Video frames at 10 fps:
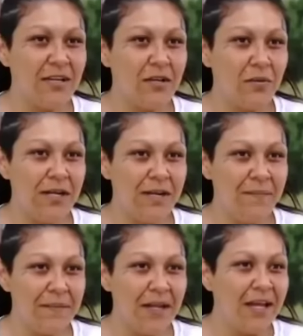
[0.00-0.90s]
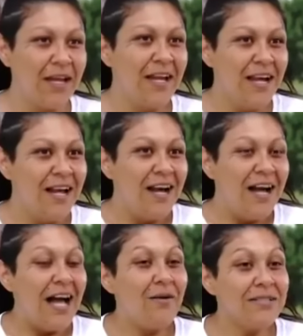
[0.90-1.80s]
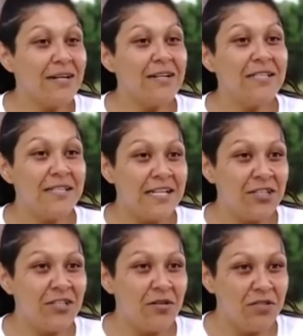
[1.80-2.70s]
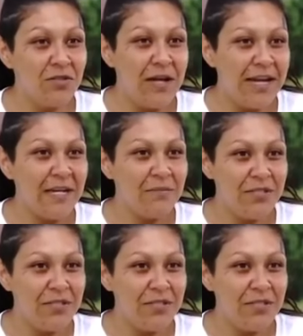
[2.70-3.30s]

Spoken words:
He said, "You know what? I was scared to let you know too.